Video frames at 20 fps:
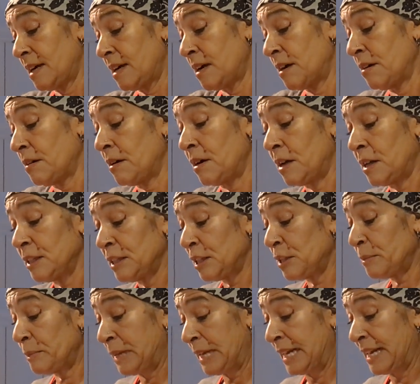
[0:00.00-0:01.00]
are all
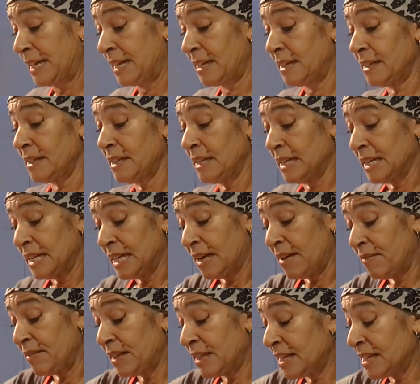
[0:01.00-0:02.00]
in the pan.
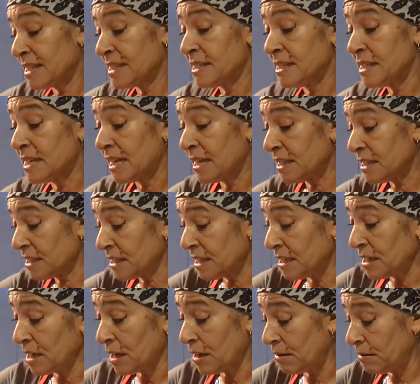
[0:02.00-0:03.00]
Everything's
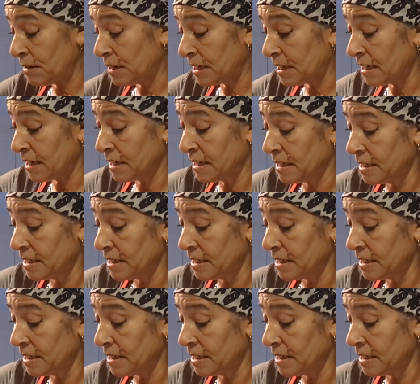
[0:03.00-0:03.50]
nicely coated.